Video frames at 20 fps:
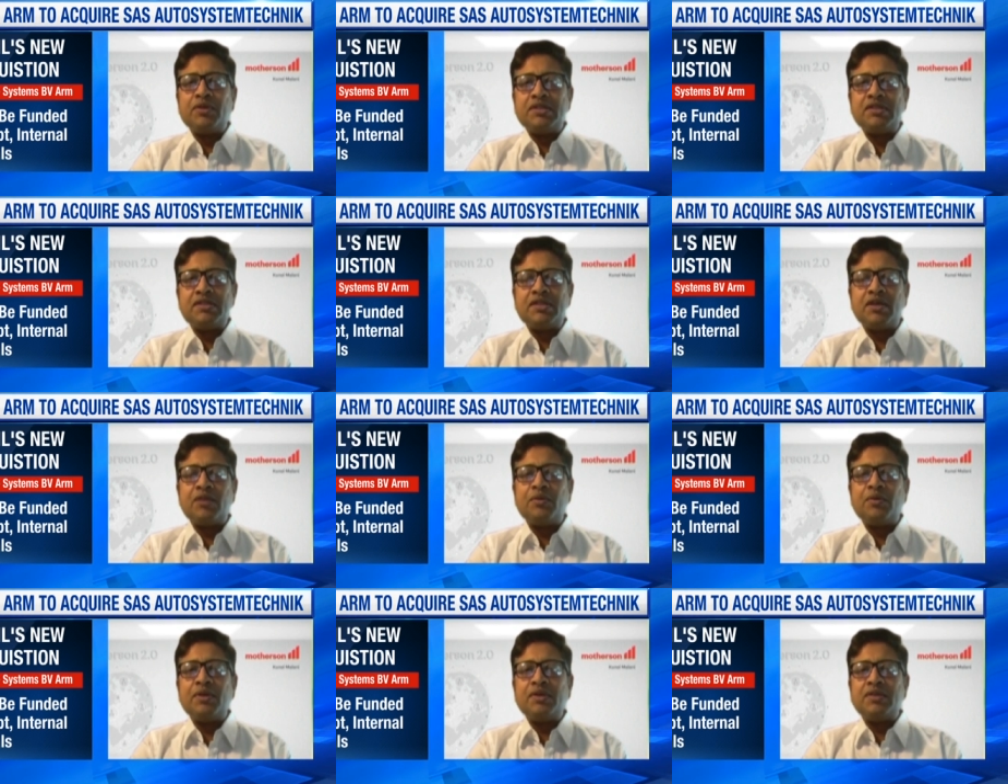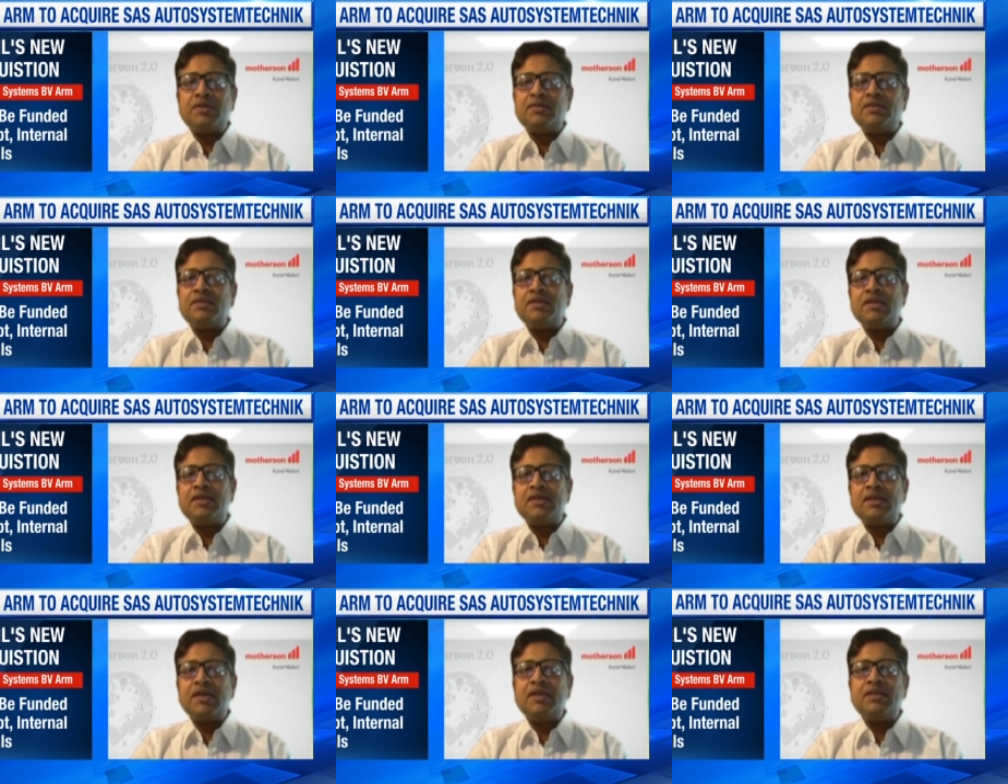our Q3
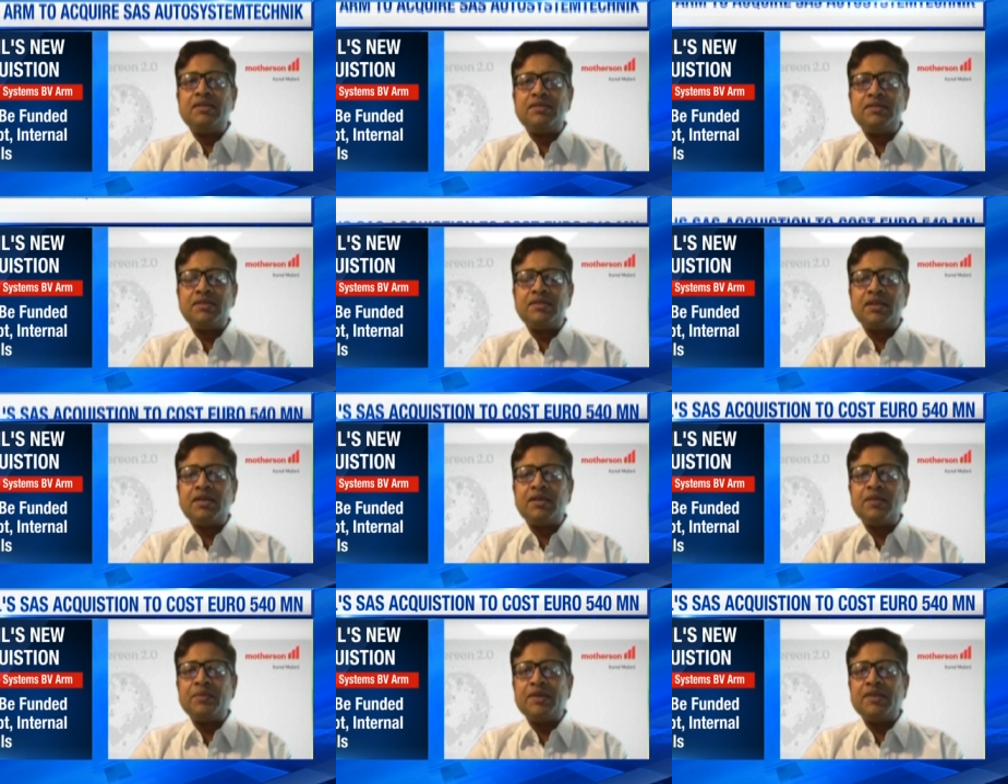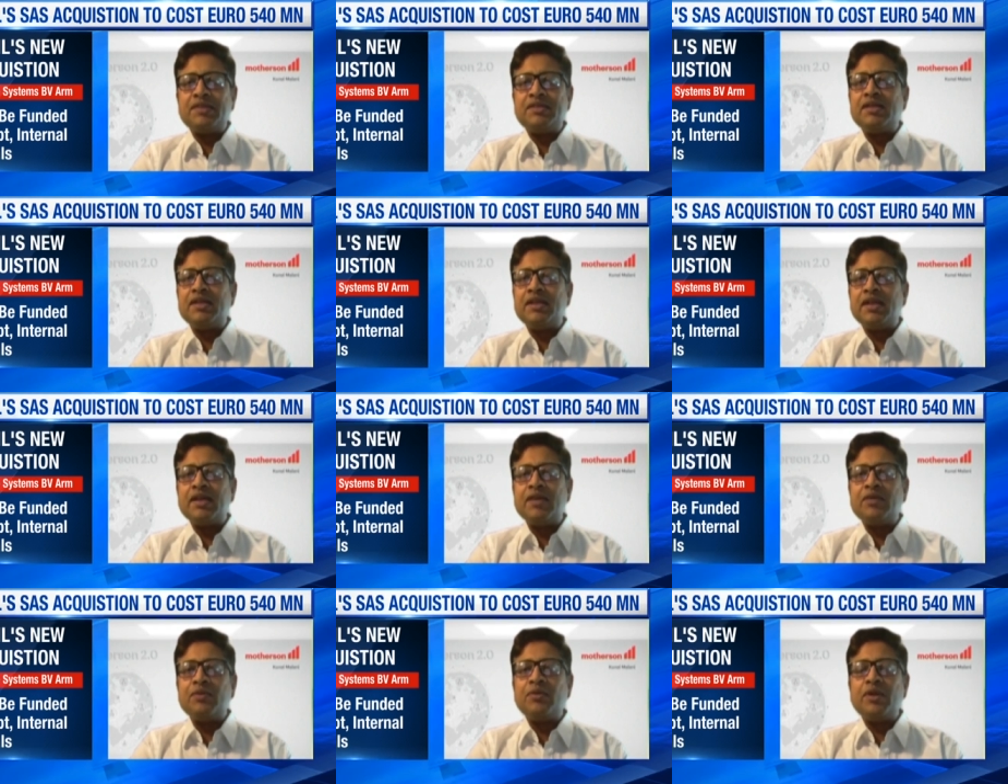results, we are sitting
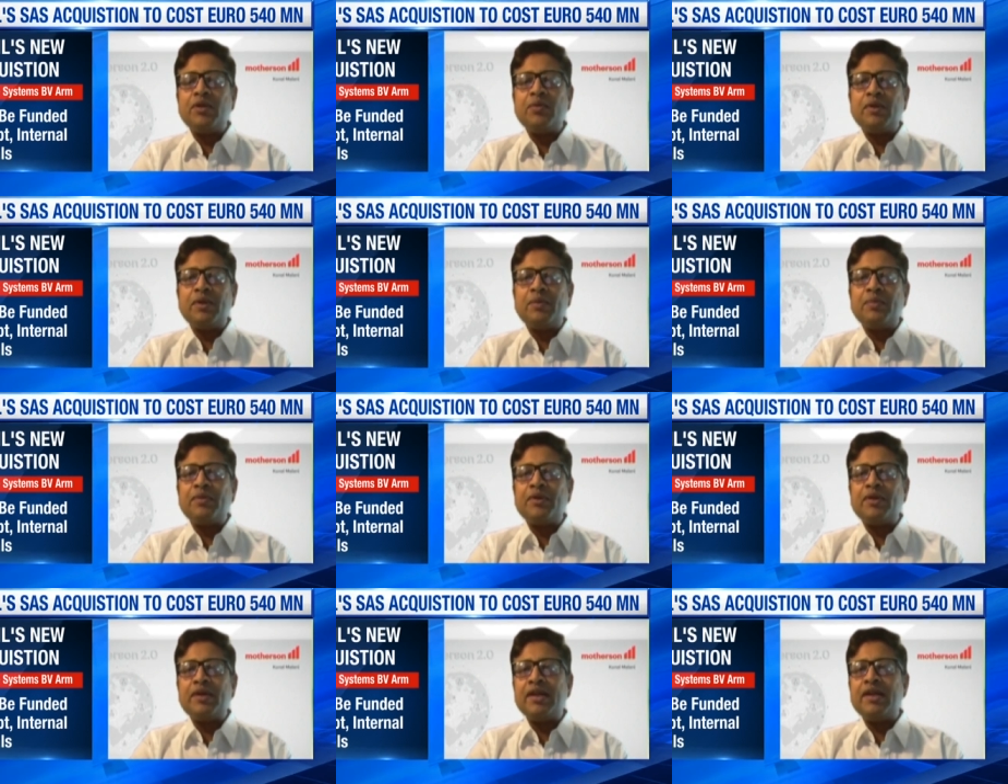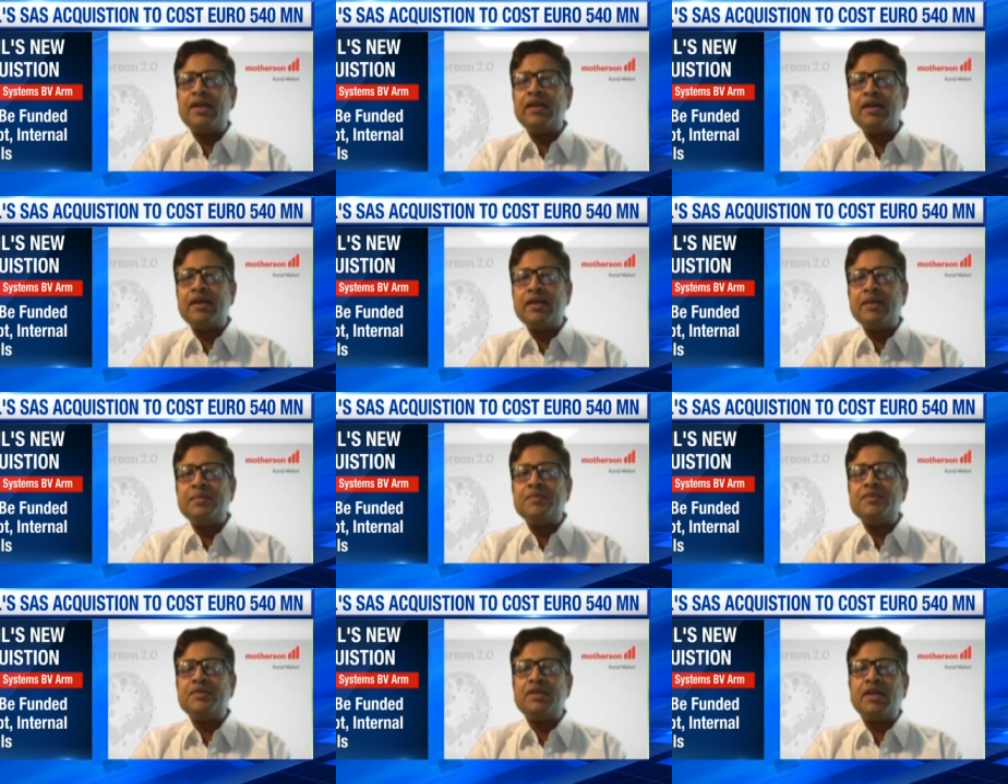at only 1.8
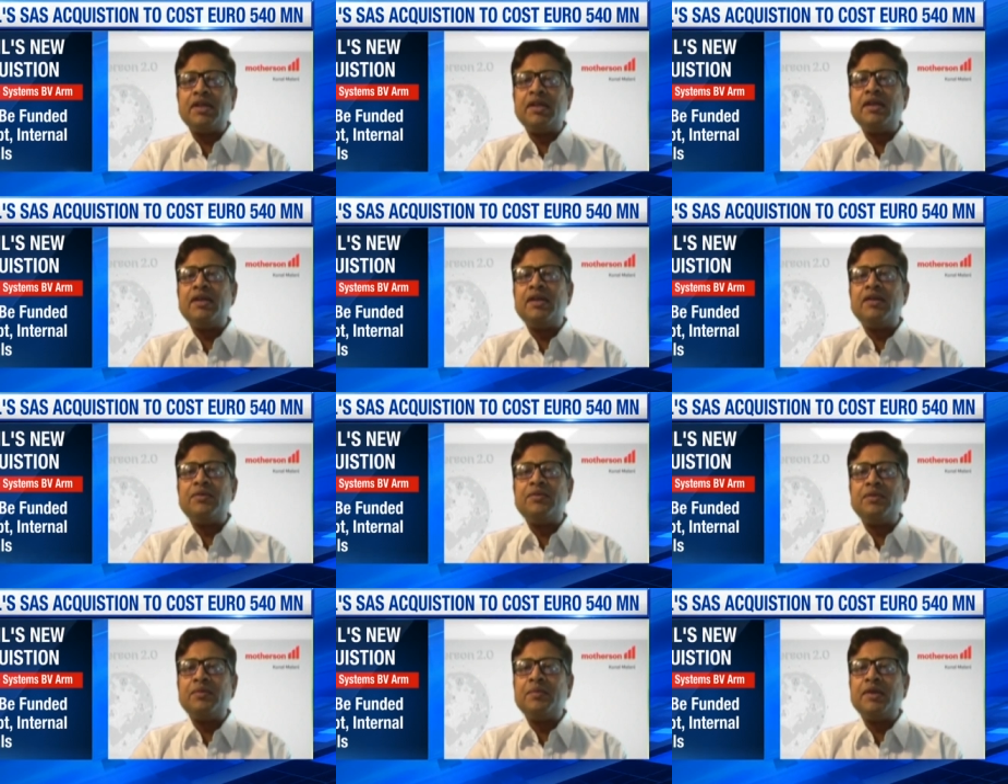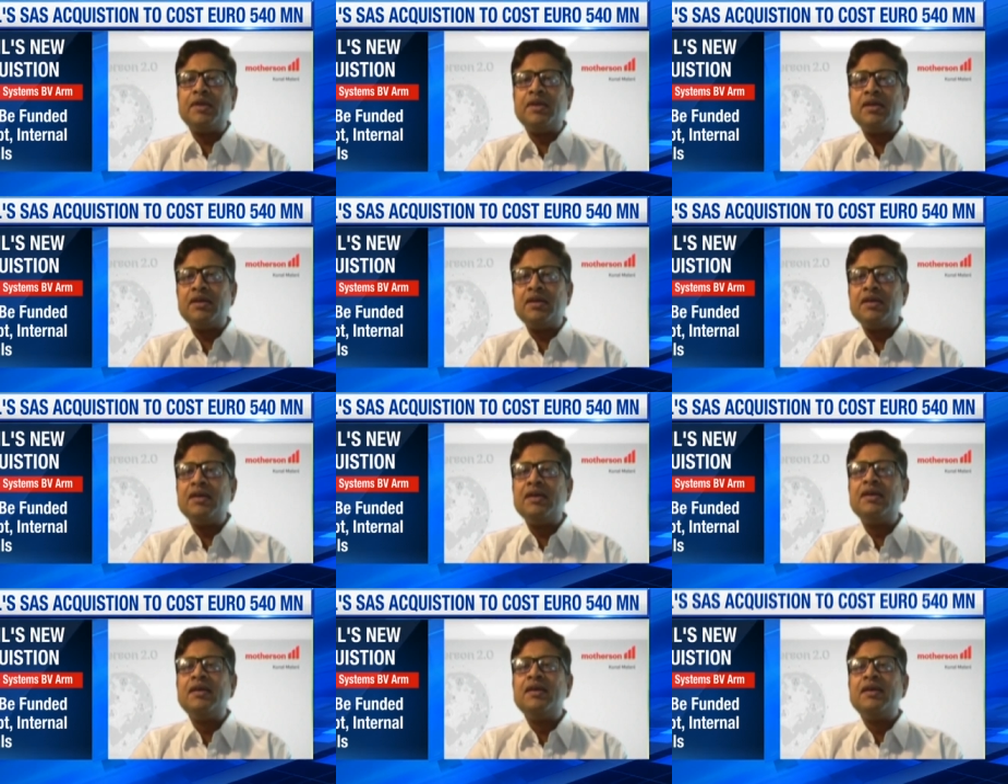times net debt to
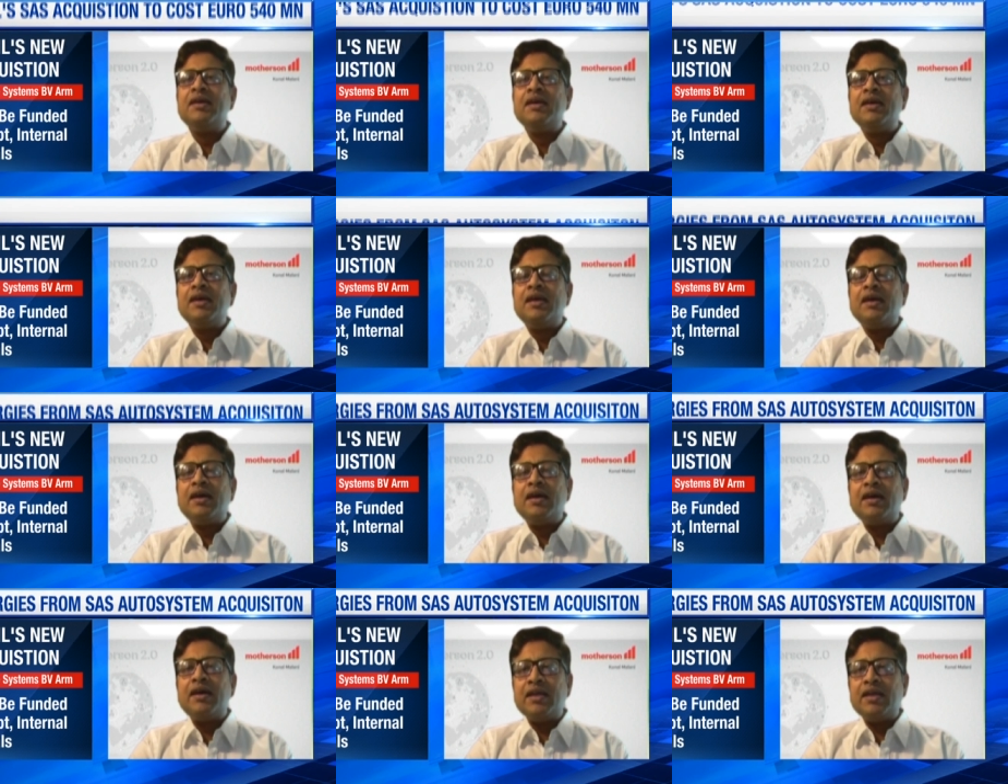EBITDA.